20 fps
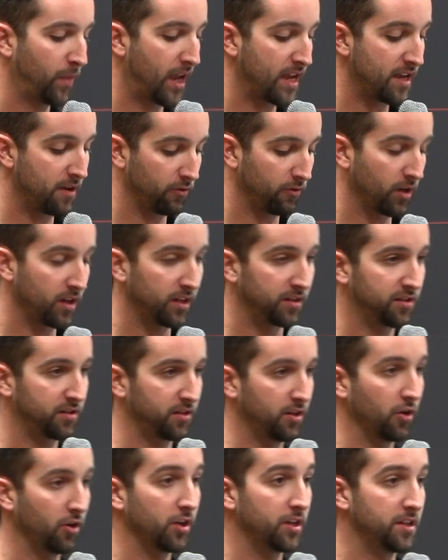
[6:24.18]
eight race
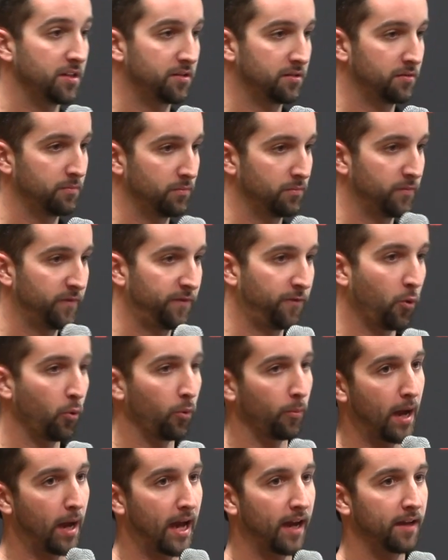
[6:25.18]
series
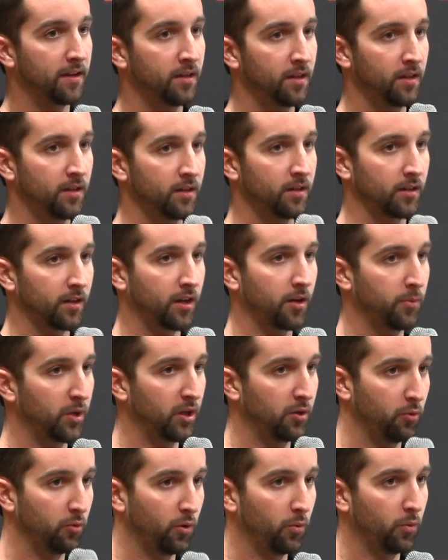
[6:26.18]
format, coming
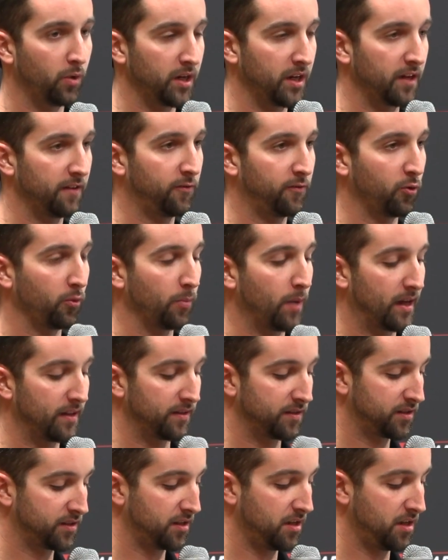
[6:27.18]
into a one day format
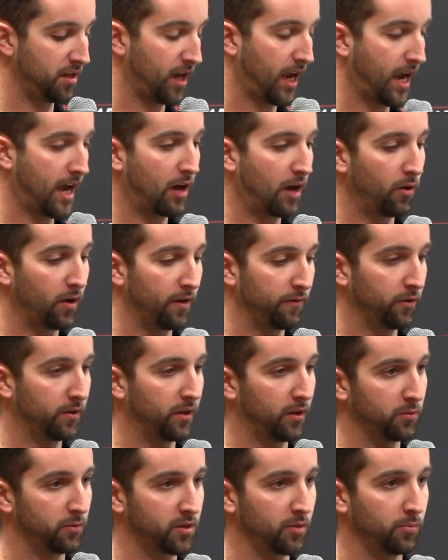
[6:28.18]
and seeing how
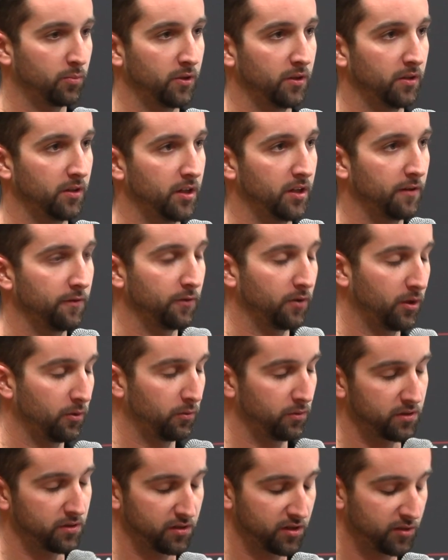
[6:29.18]
everything was completely different. It
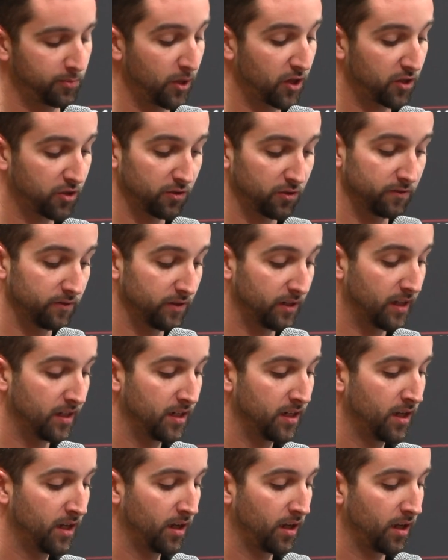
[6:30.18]
was a special
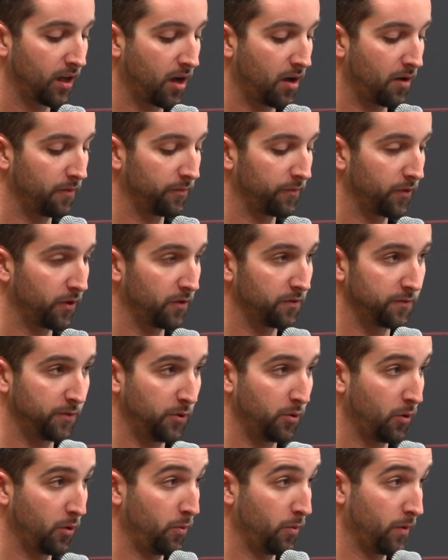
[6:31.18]
event um, for those of
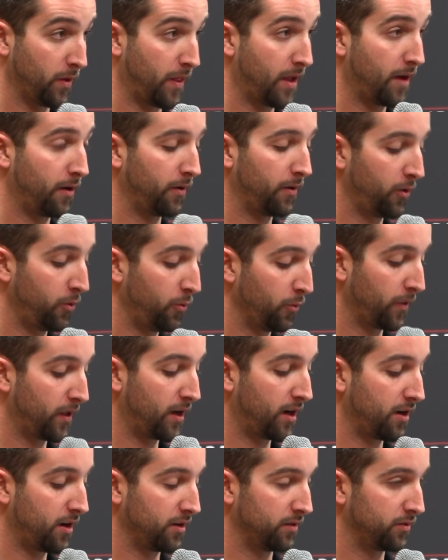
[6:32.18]
you who were there, who were
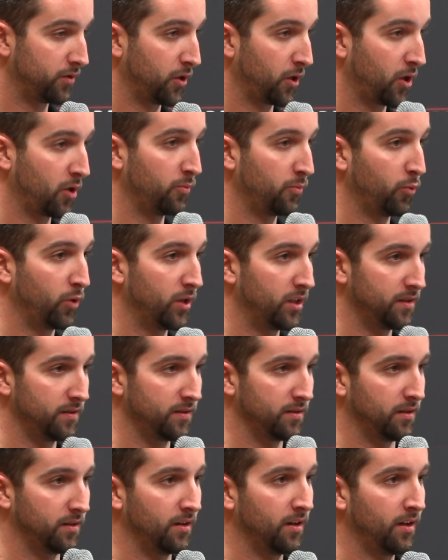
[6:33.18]
there and took home
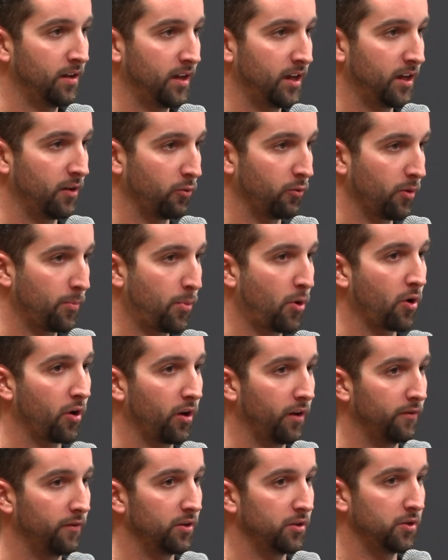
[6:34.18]
wins and, and were a part
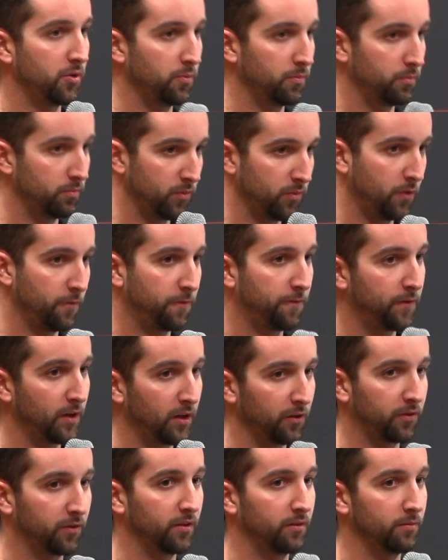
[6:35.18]
of it, you you
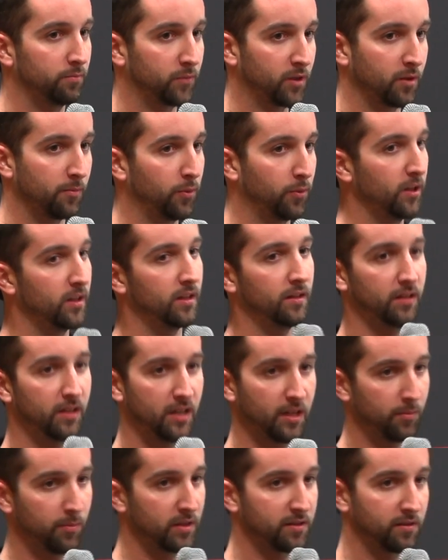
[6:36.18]
felt the completely
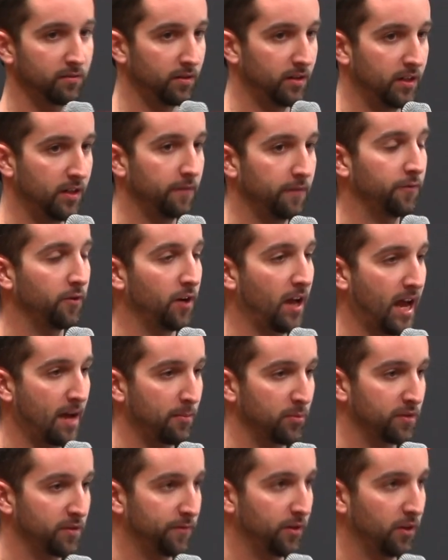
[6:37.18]
different
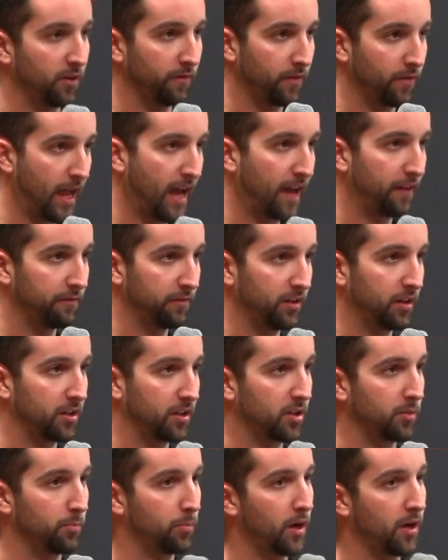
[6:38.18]
atmosphere of that
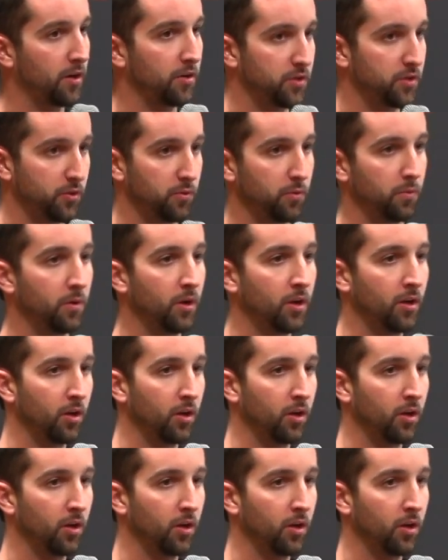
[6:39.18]
event compared to